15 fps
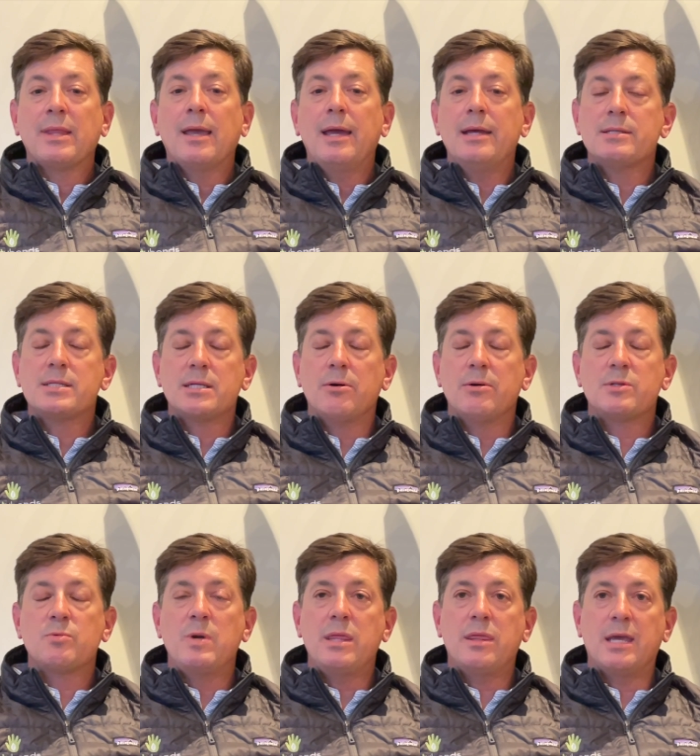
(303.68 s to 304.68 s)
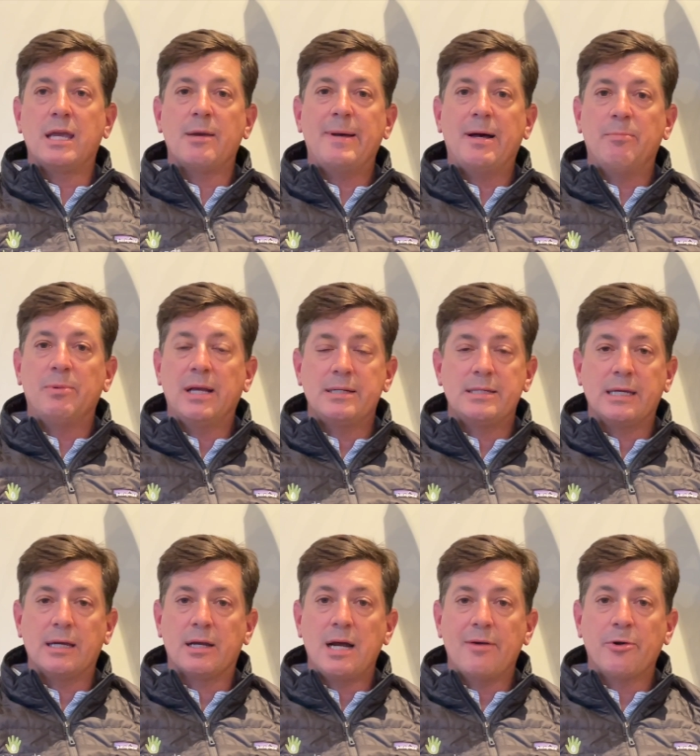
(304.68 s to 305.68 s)
And so as we think about planting
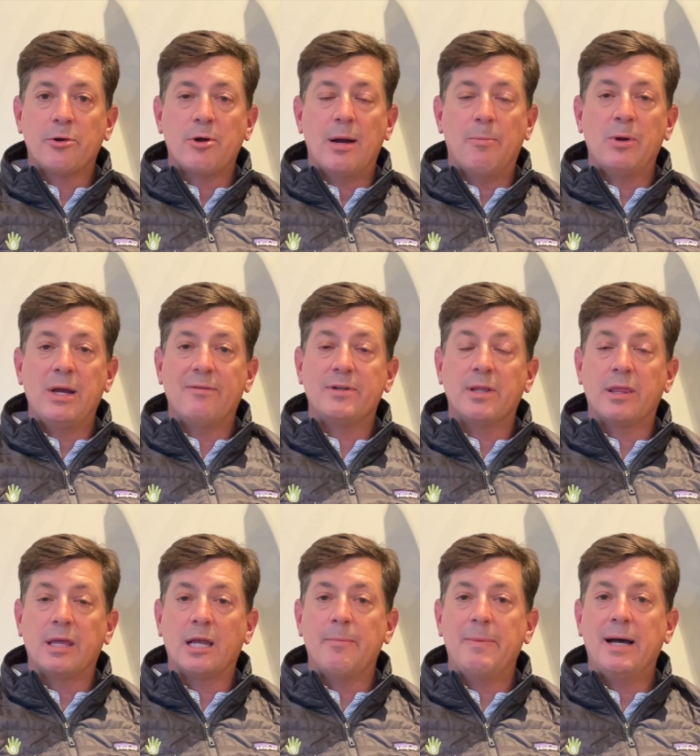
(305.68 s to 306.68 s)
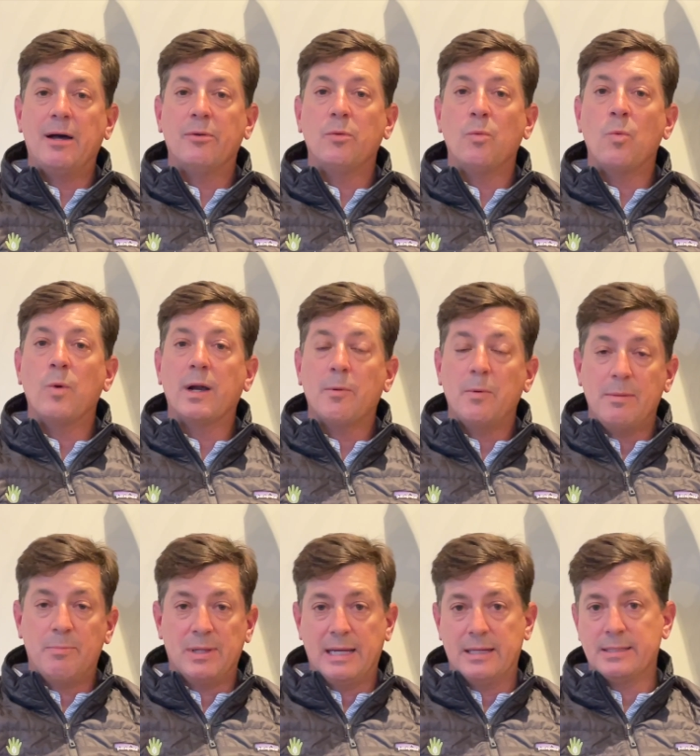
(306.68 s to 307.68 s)
a cover crop, we have to think about where we
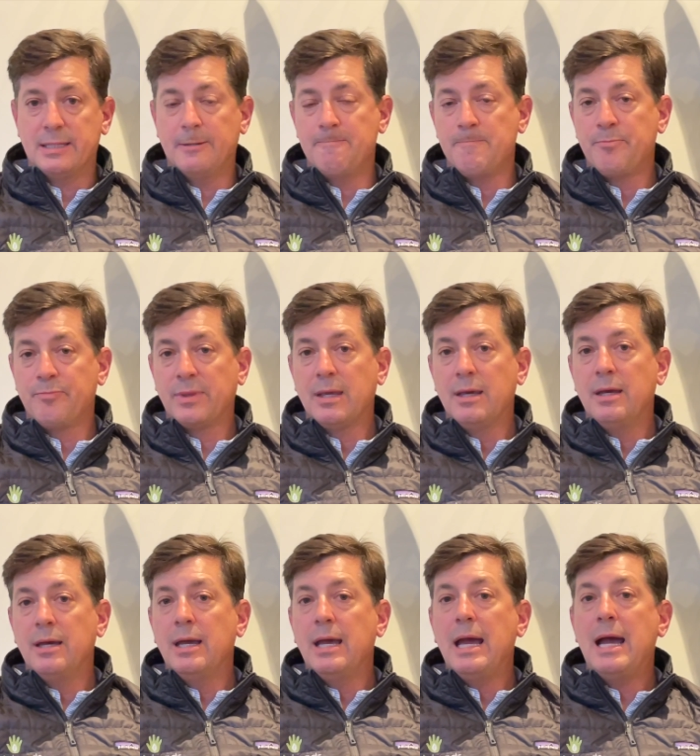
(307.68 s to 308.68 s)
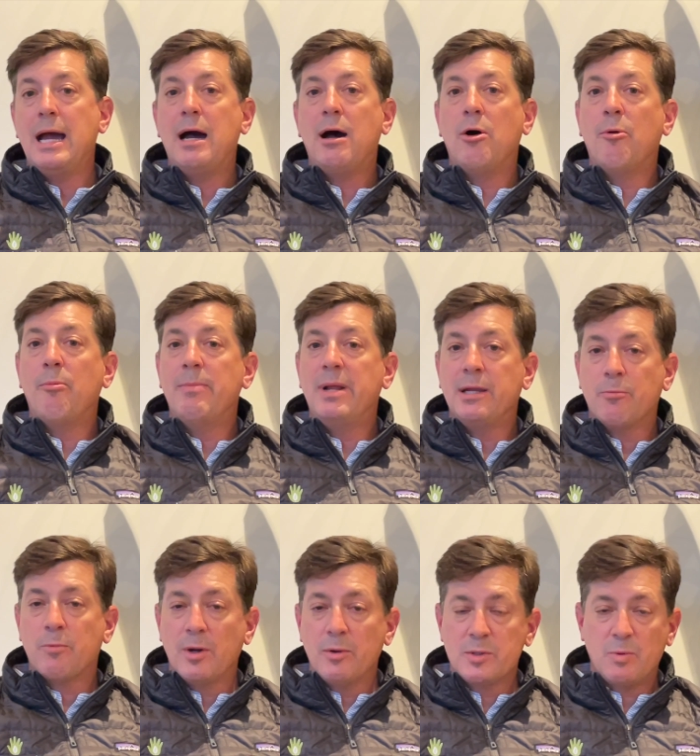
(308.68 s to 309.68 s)
plant it, how many
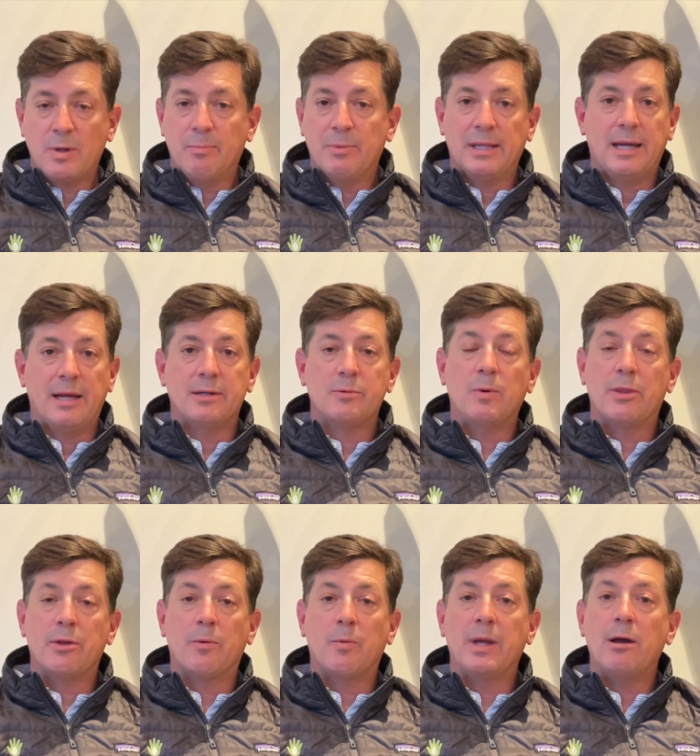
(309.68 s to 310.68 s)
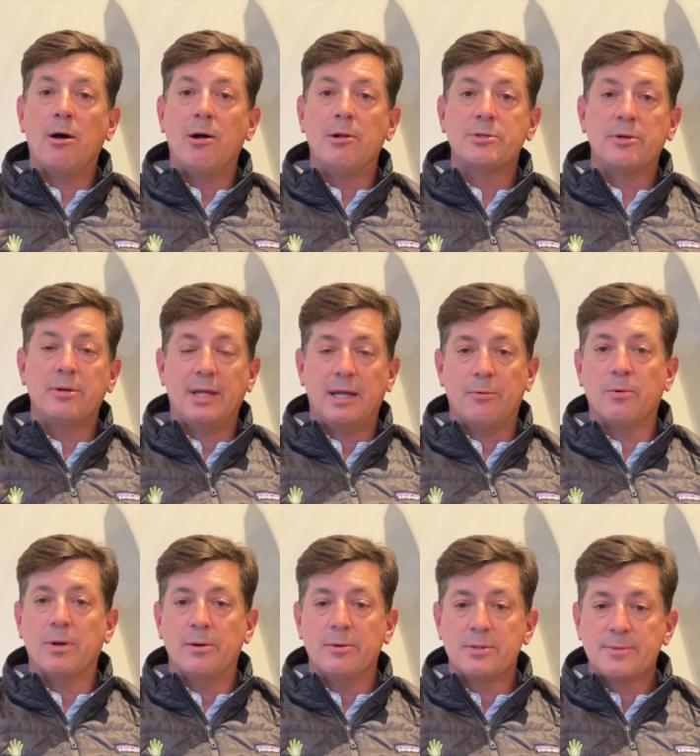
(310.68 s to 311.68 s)
rows we plant, whether we alternate
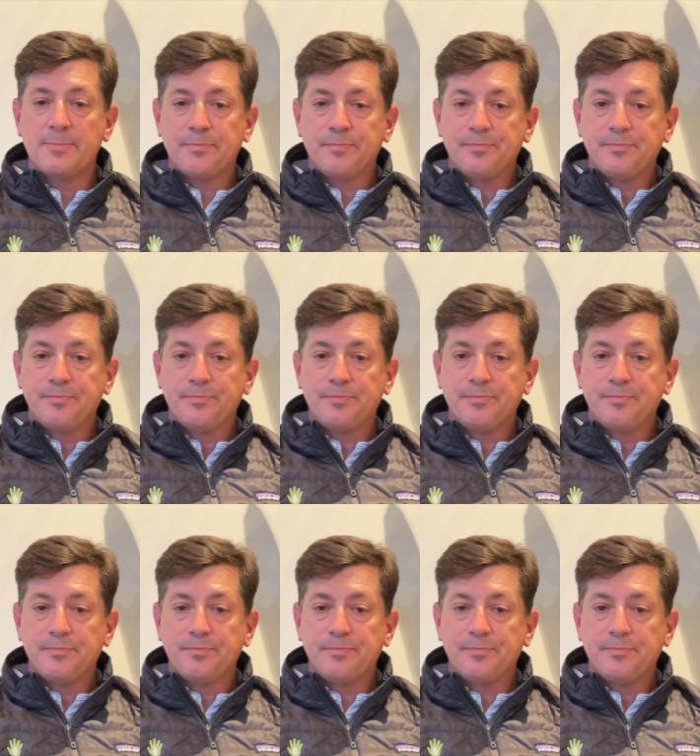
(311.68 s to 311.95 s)
rows.